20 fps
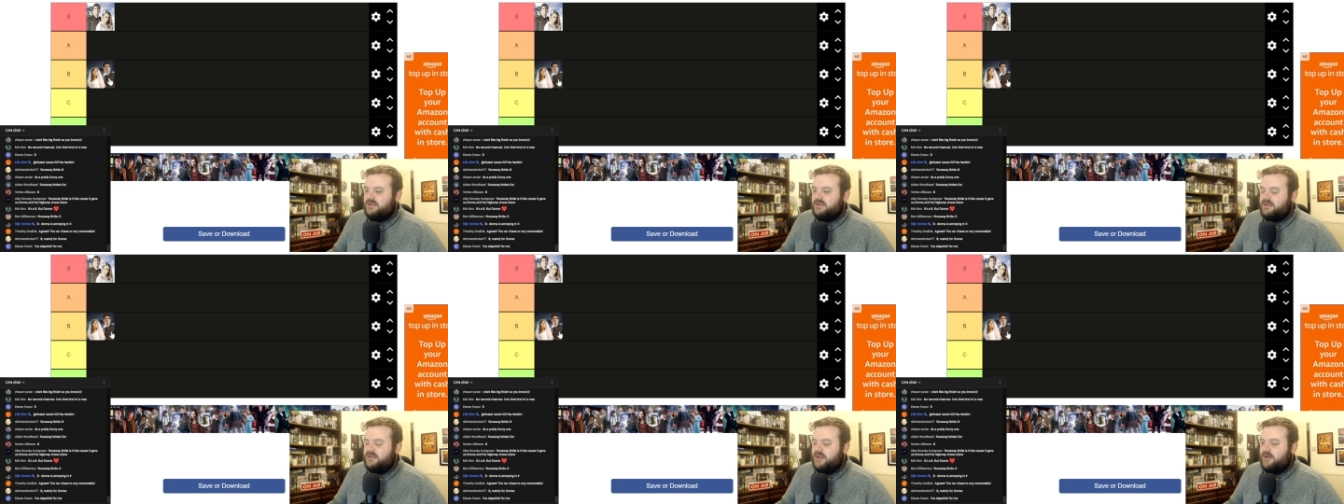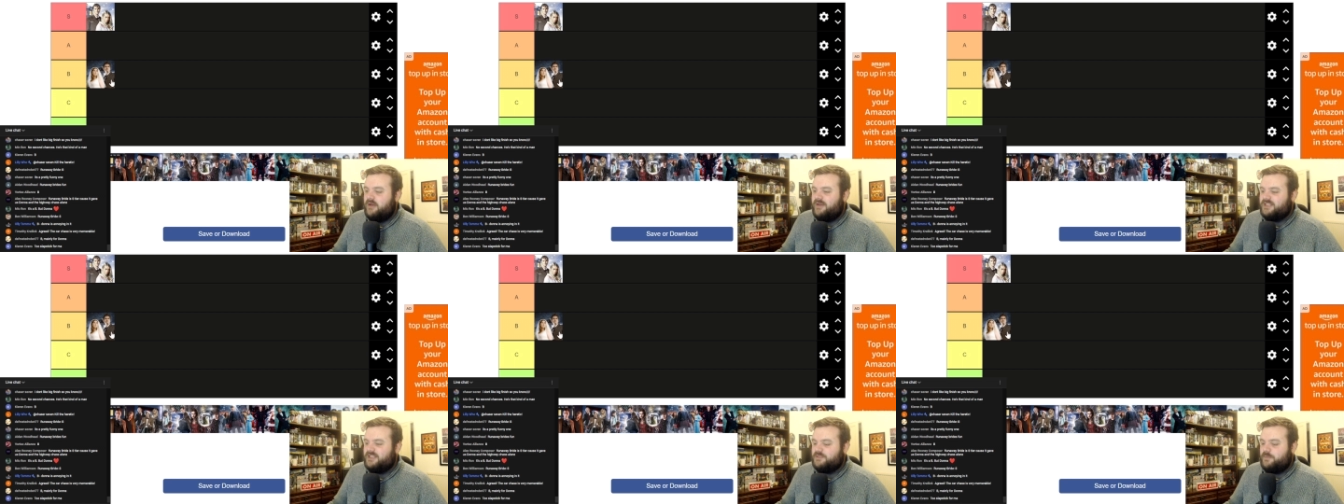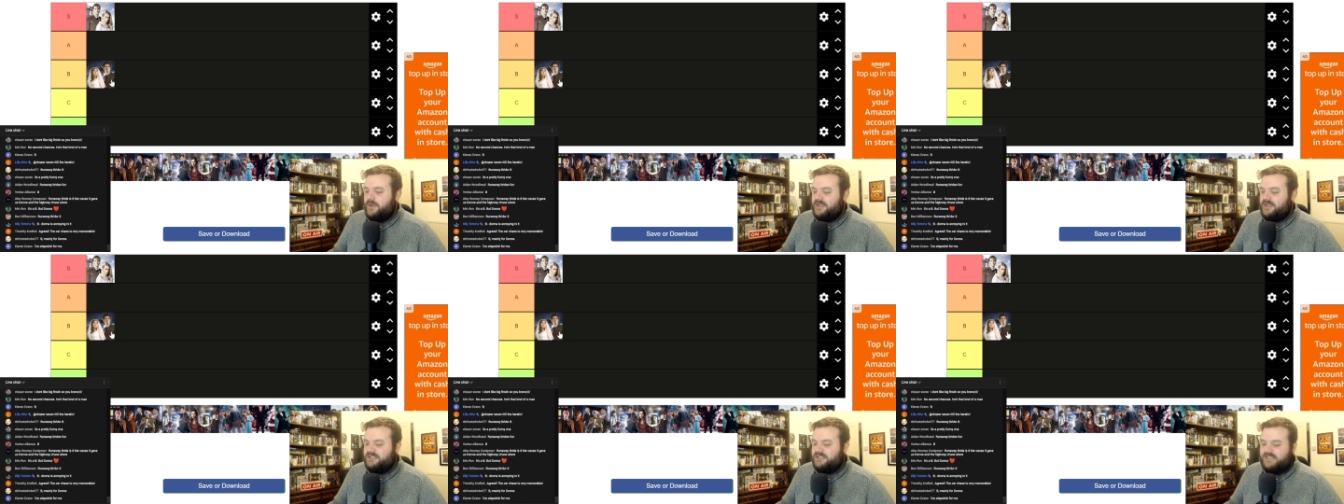you know,
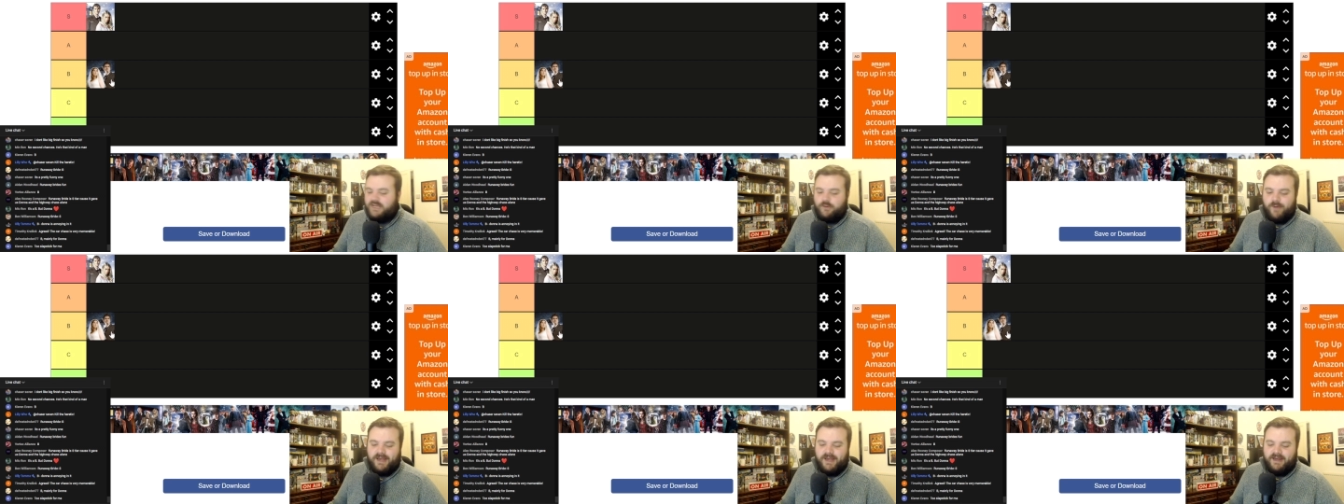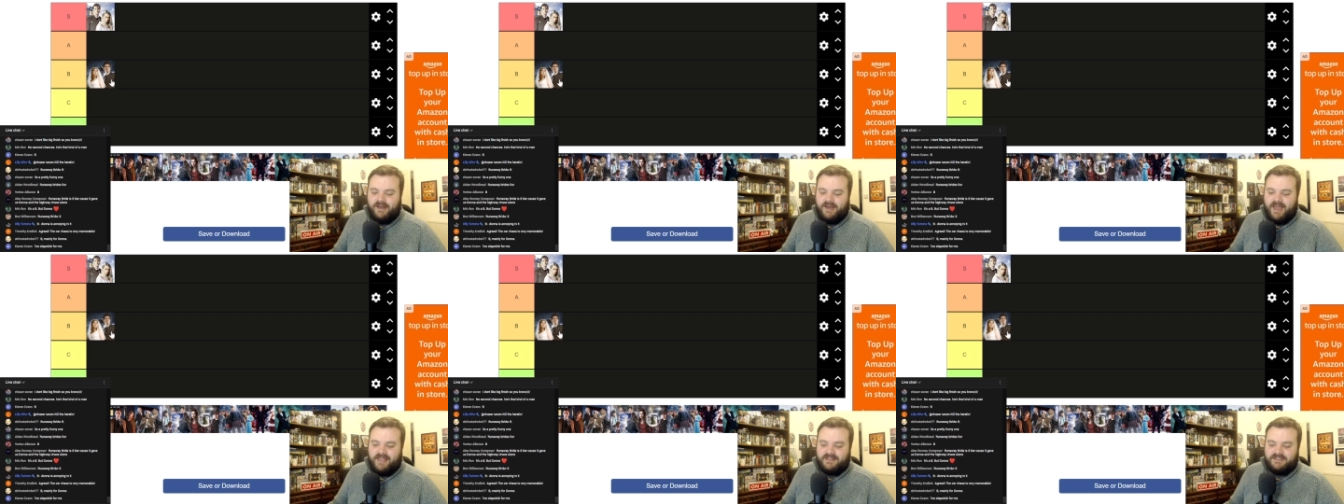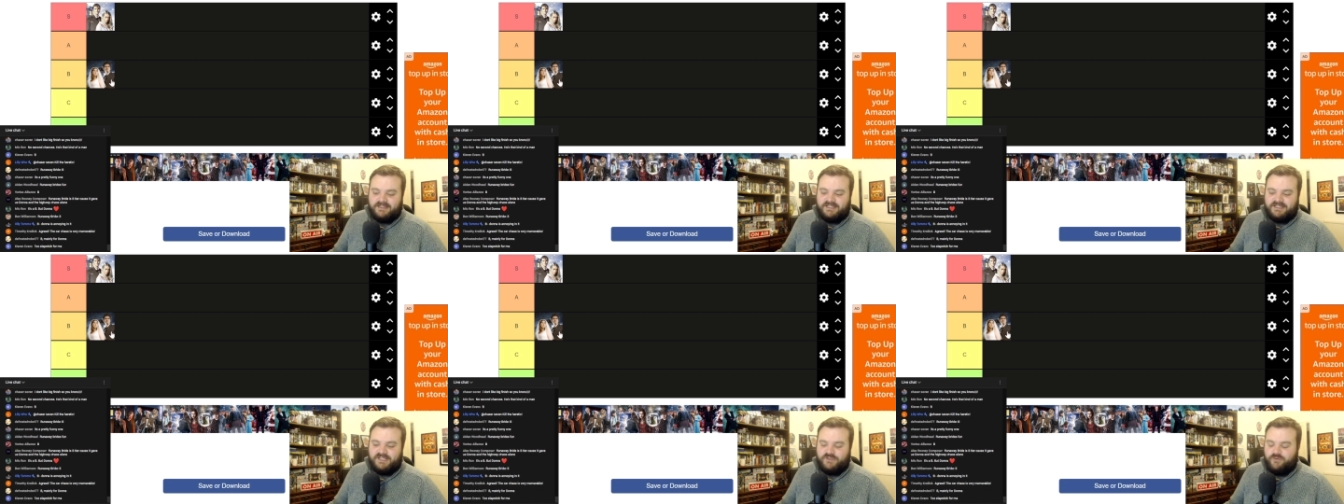especially when
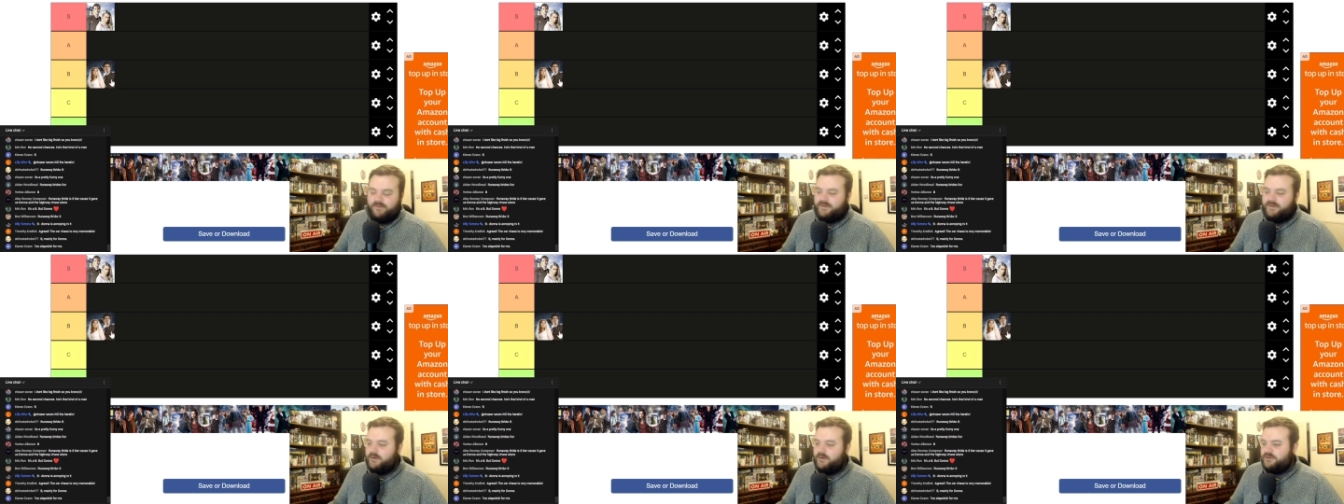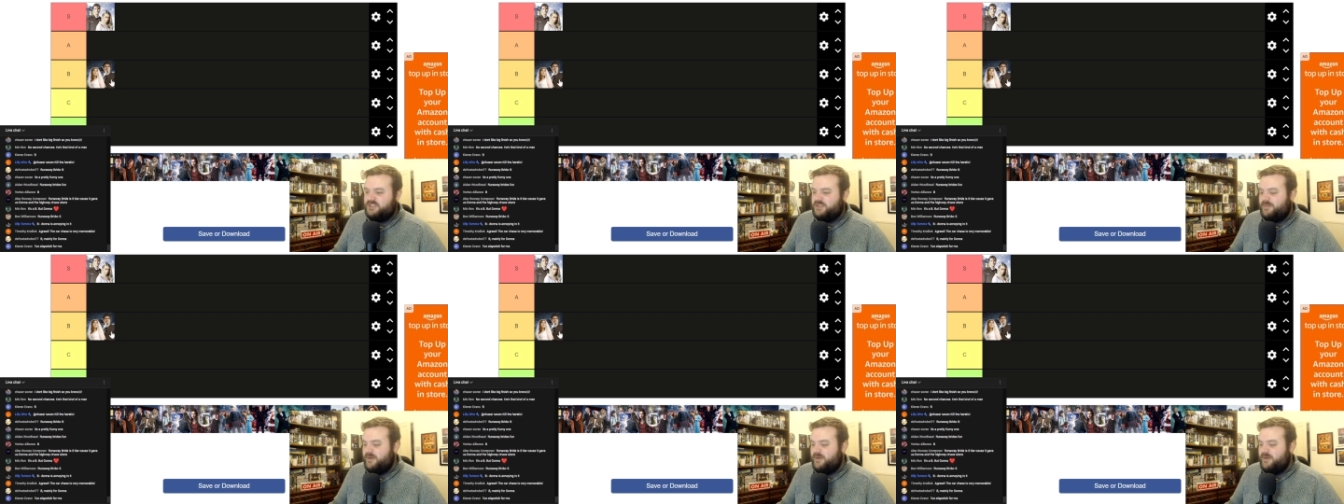Lance is revealed